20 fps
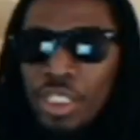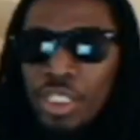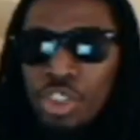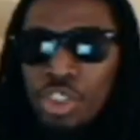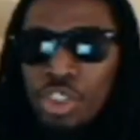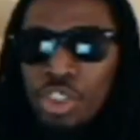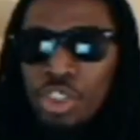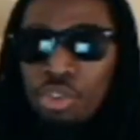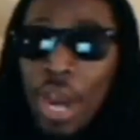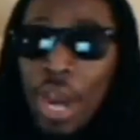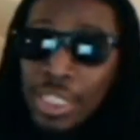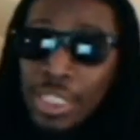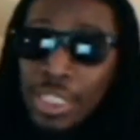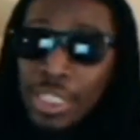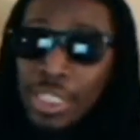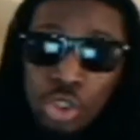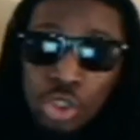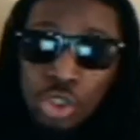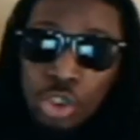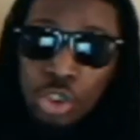trying
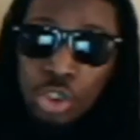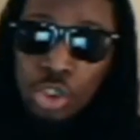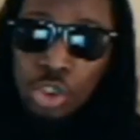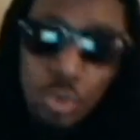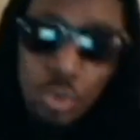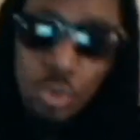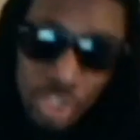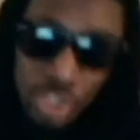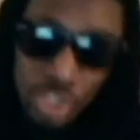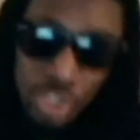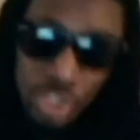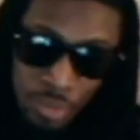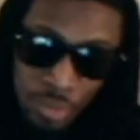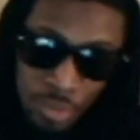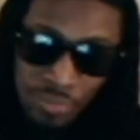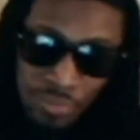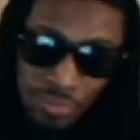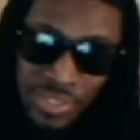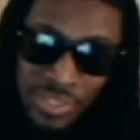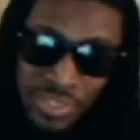to seduce
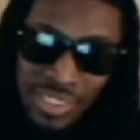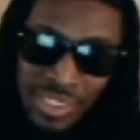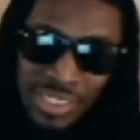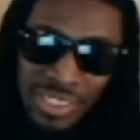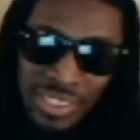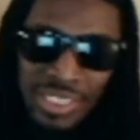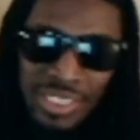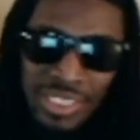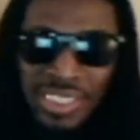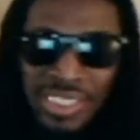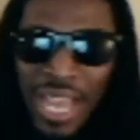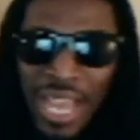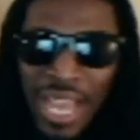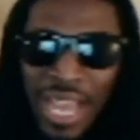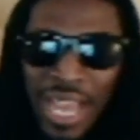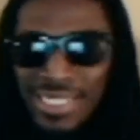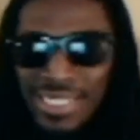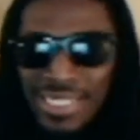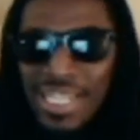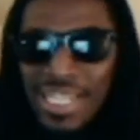him to
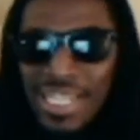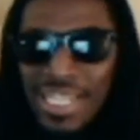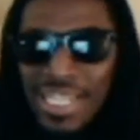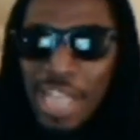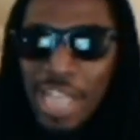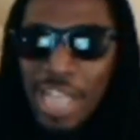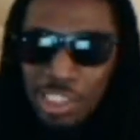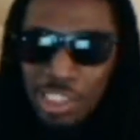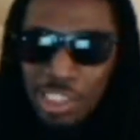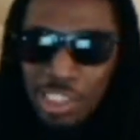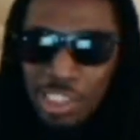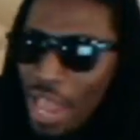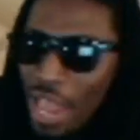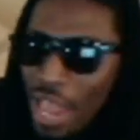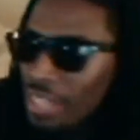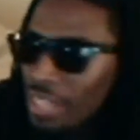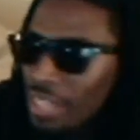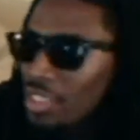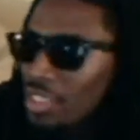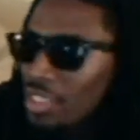sign these
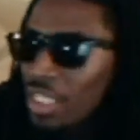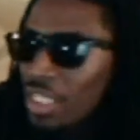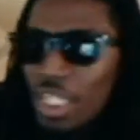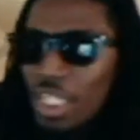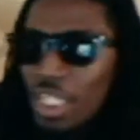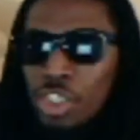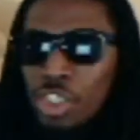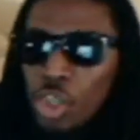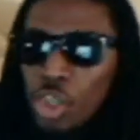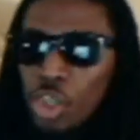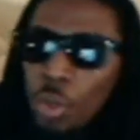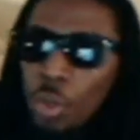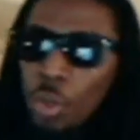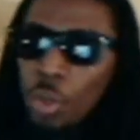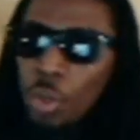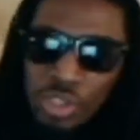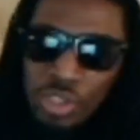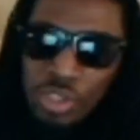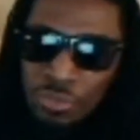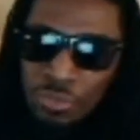contracts, show him
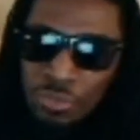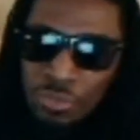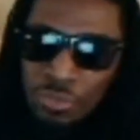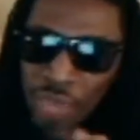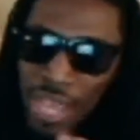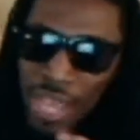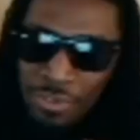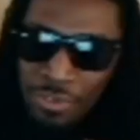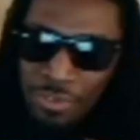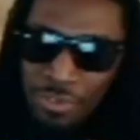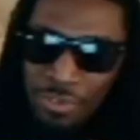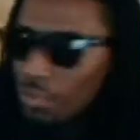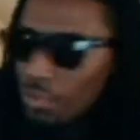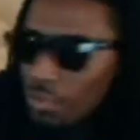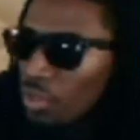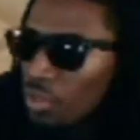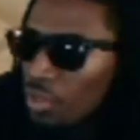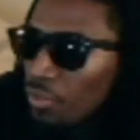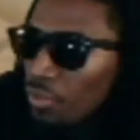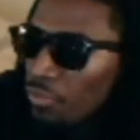with the fact
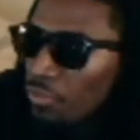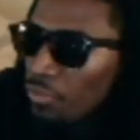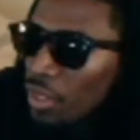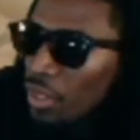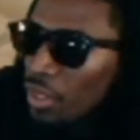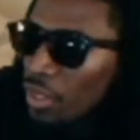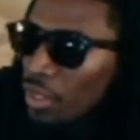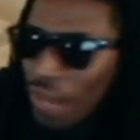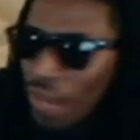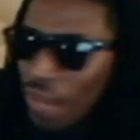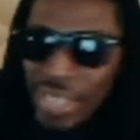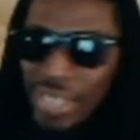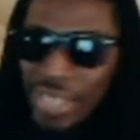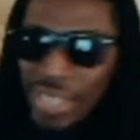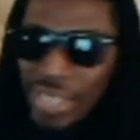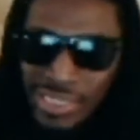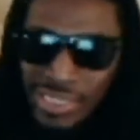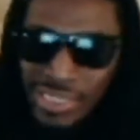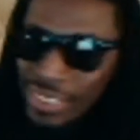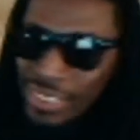of the
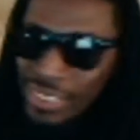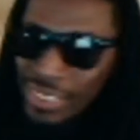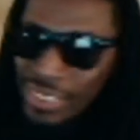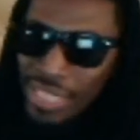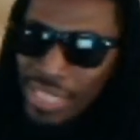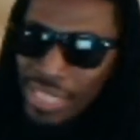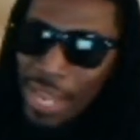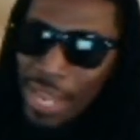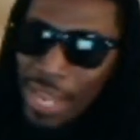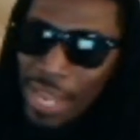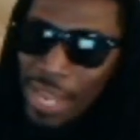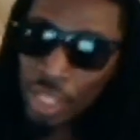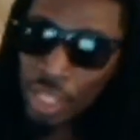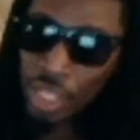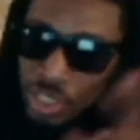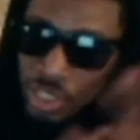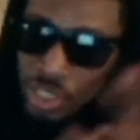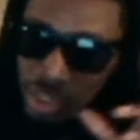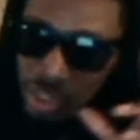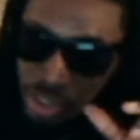finest things that
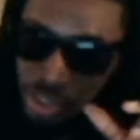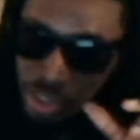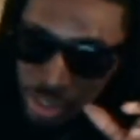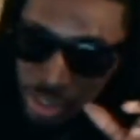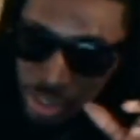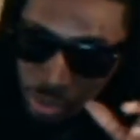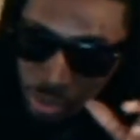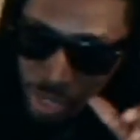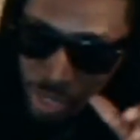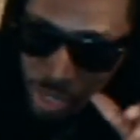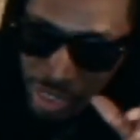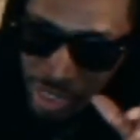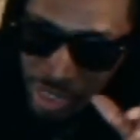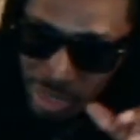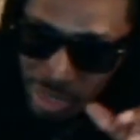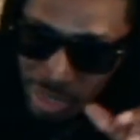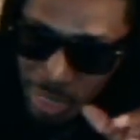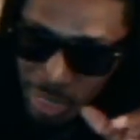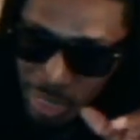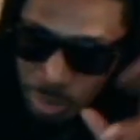the record
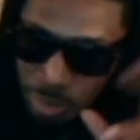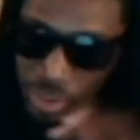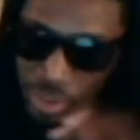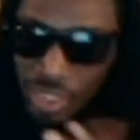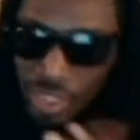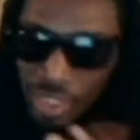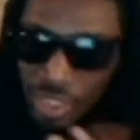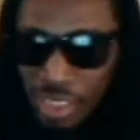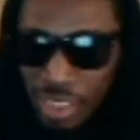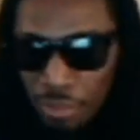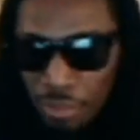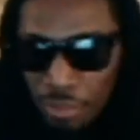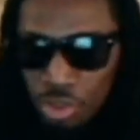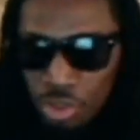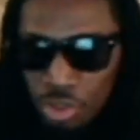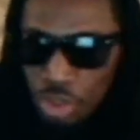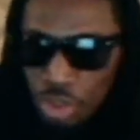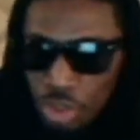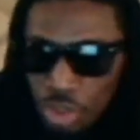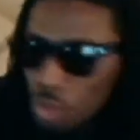label can give
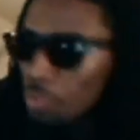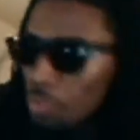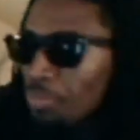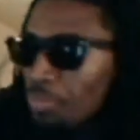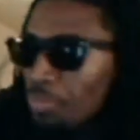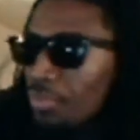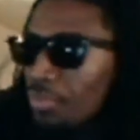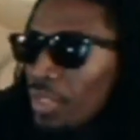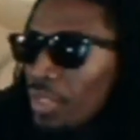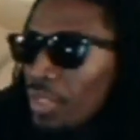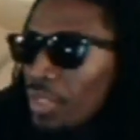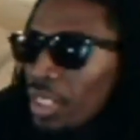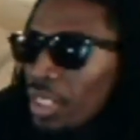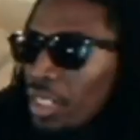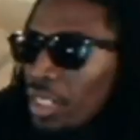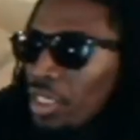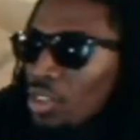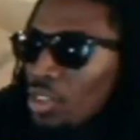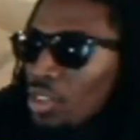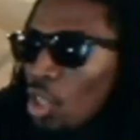to you.
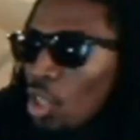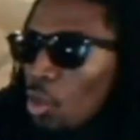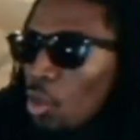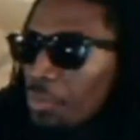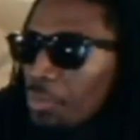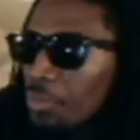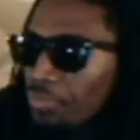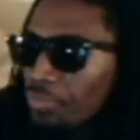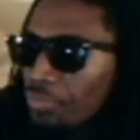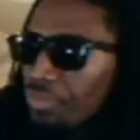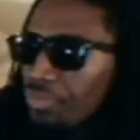So